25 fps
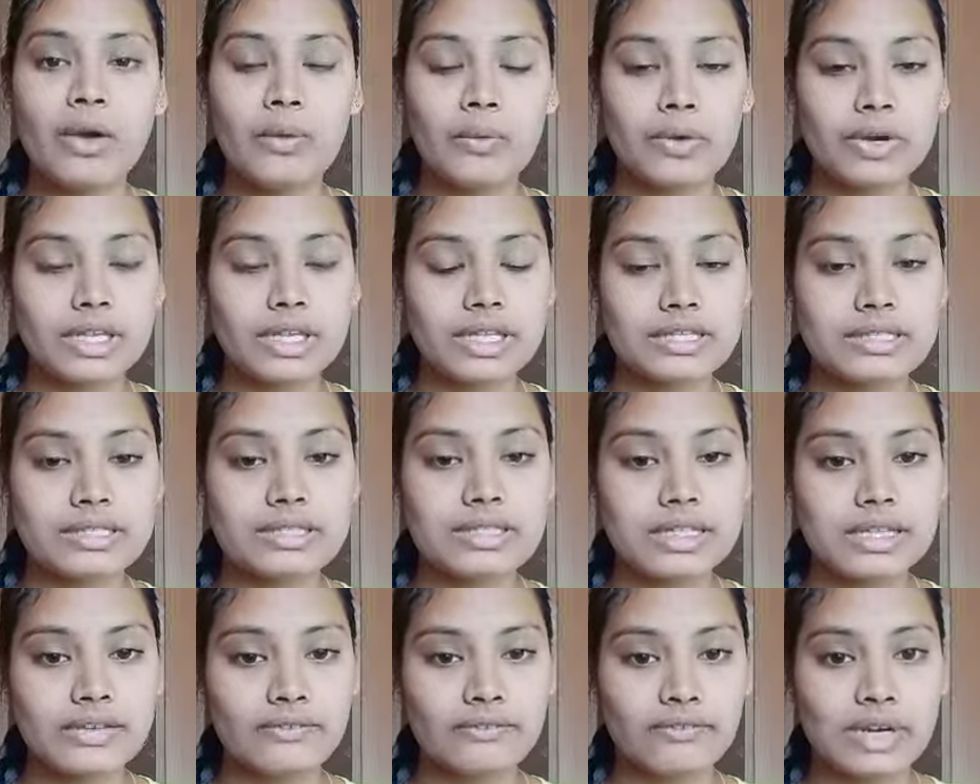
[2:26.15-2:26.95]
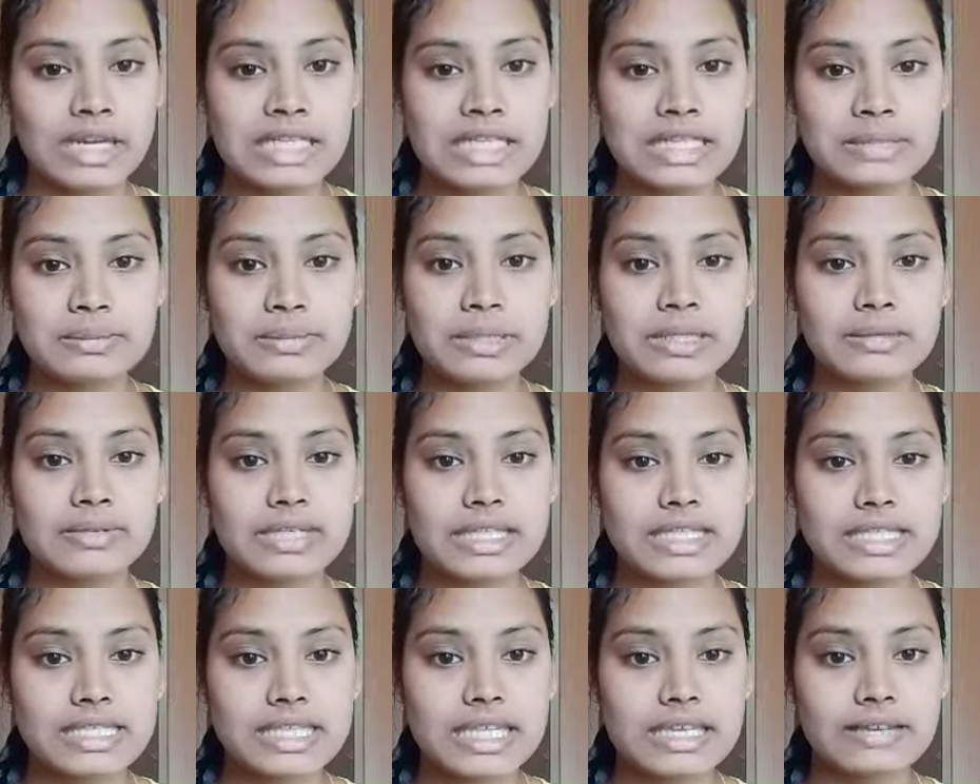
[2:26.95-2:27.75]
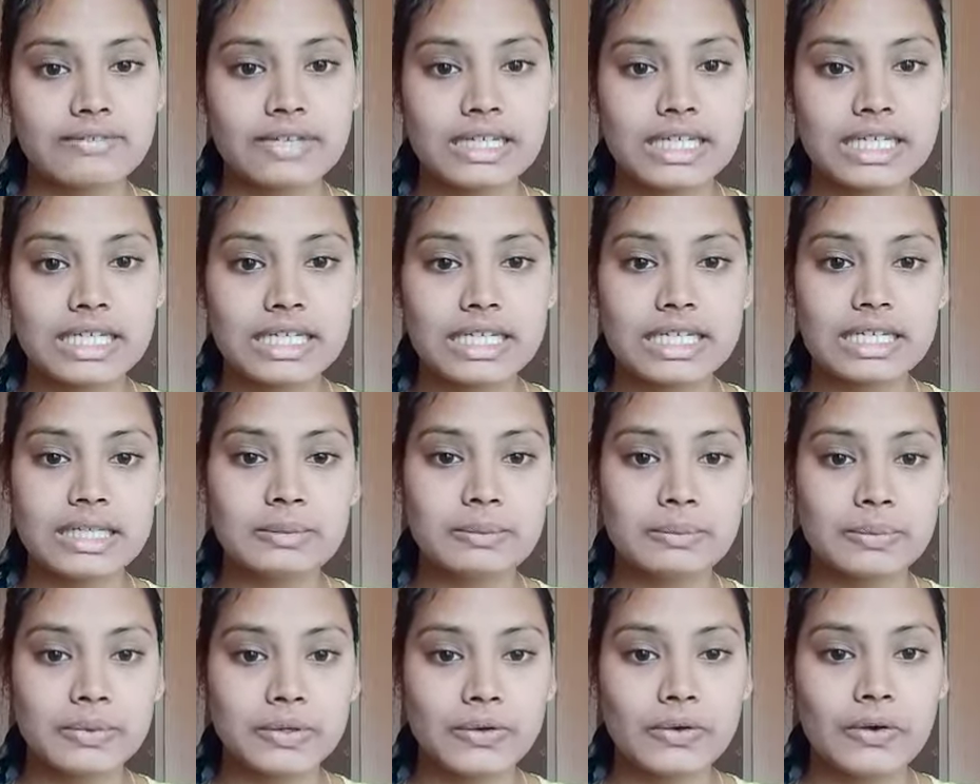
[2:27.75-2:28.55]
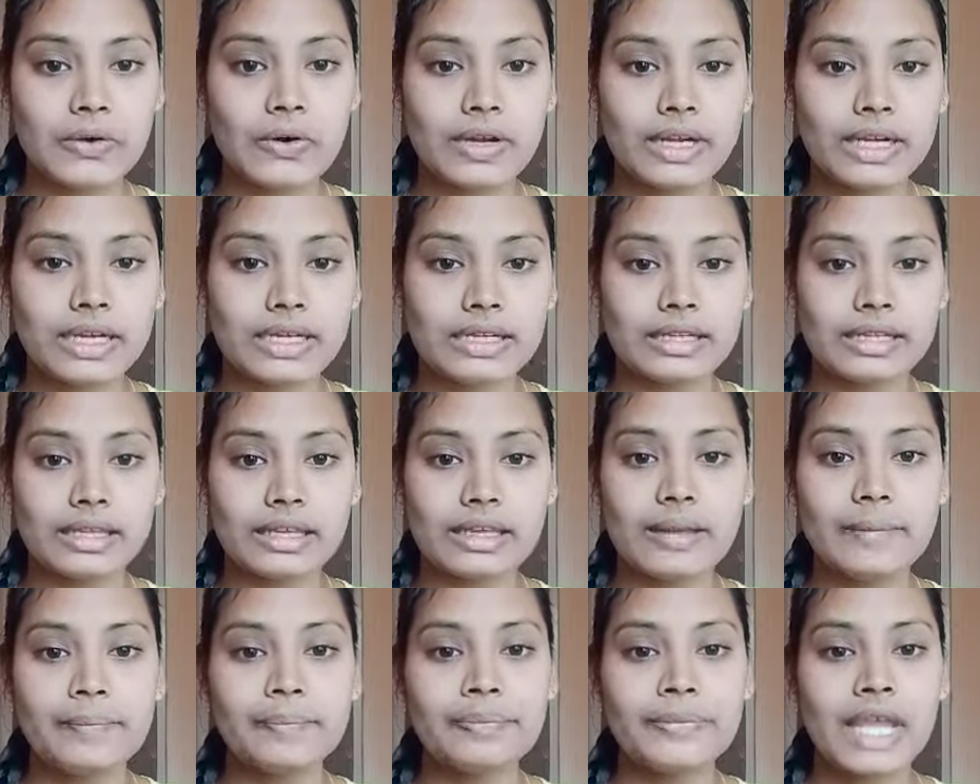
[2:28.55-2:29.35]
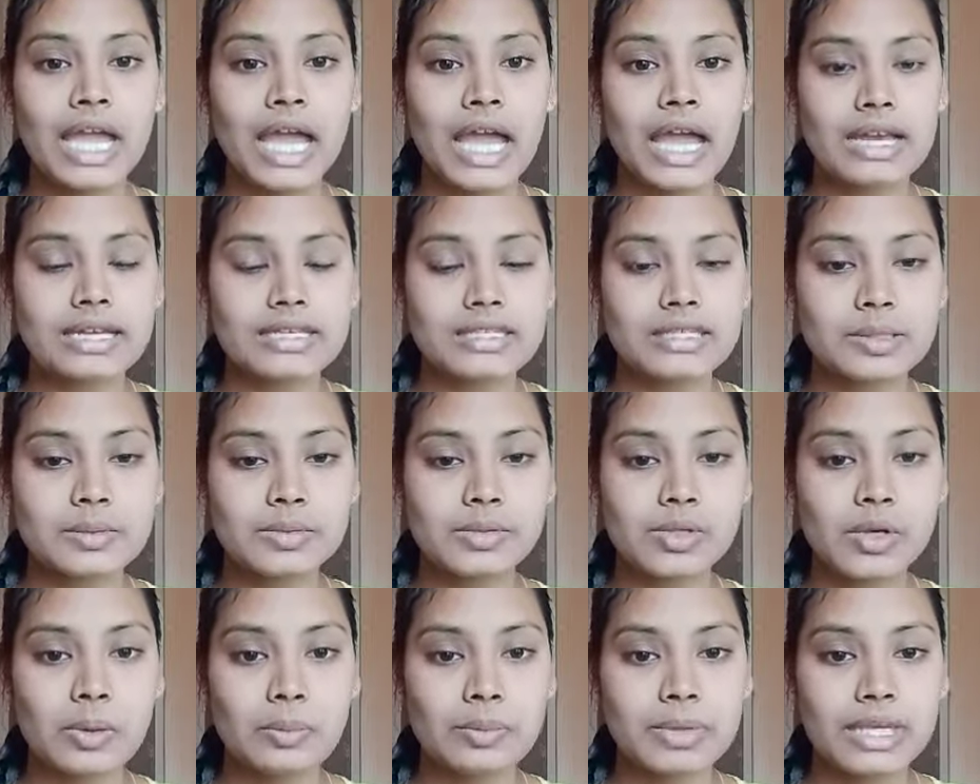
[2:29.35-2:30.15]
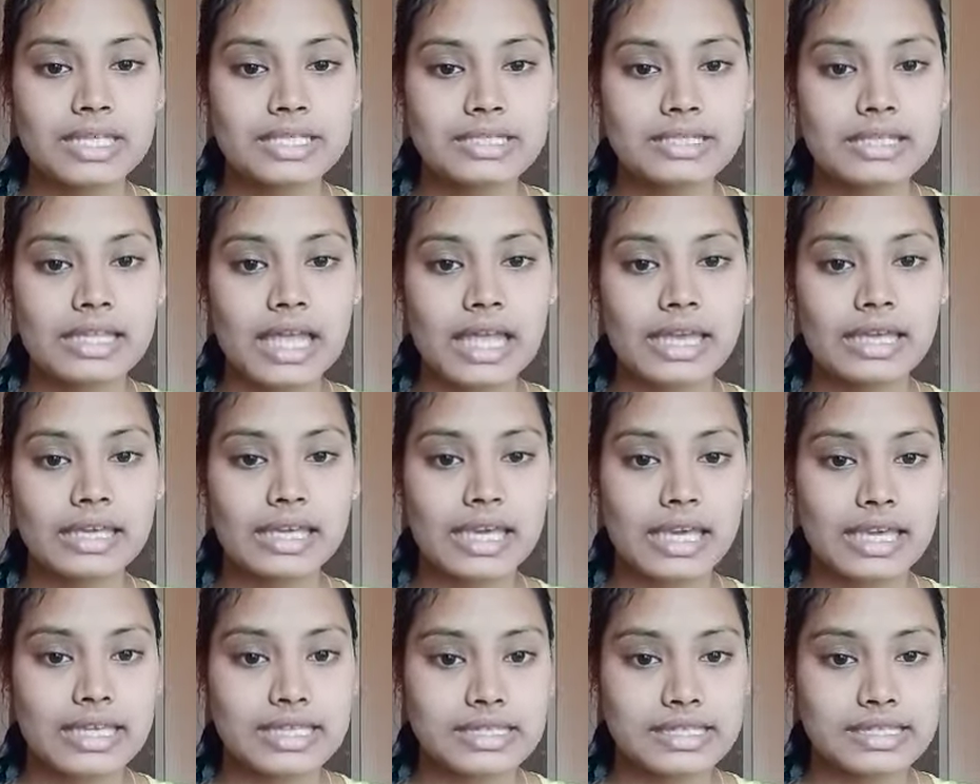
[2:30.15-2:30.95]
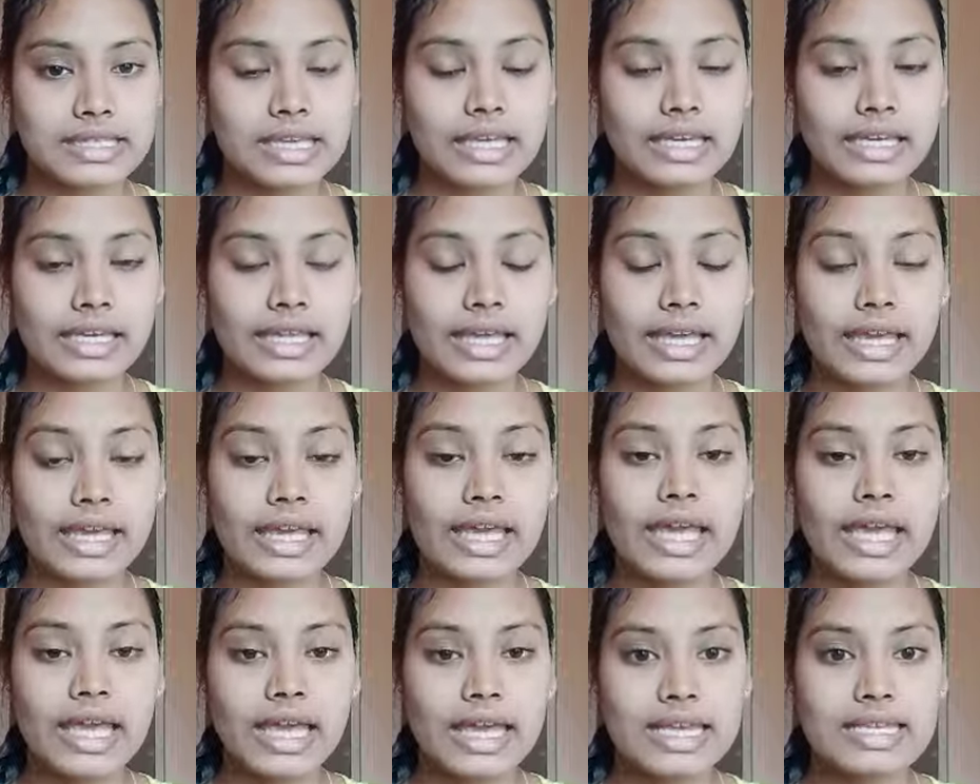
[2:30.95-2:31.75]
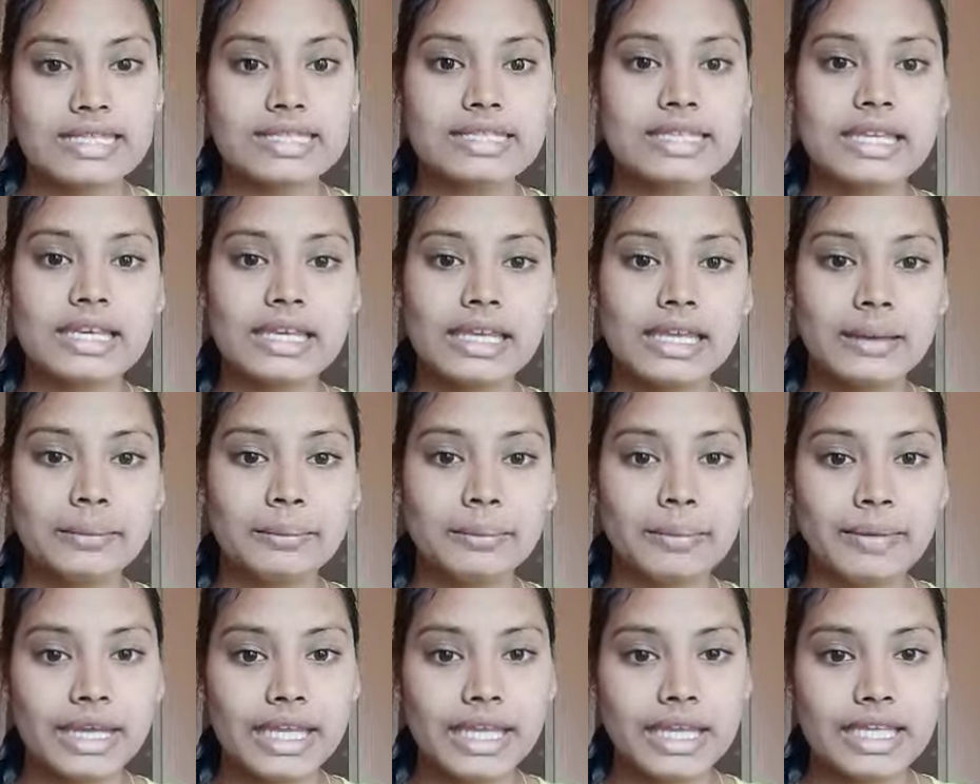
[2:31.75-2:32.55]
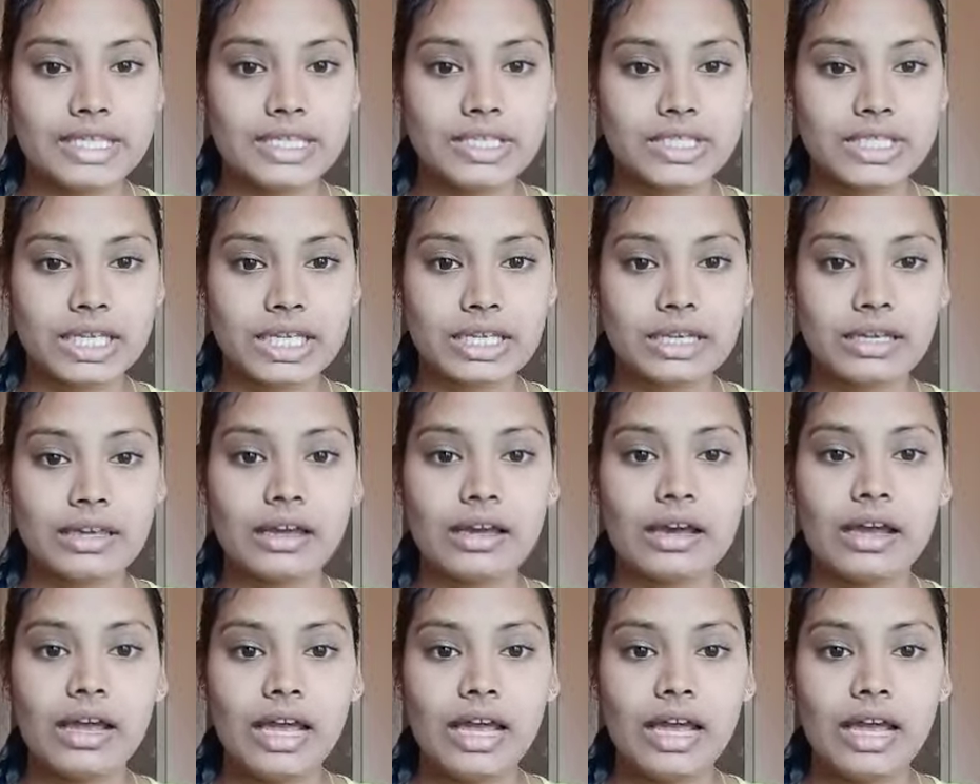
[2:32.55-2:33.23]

what is the difference between severity, priority and some topics like SLA, SLA breaching,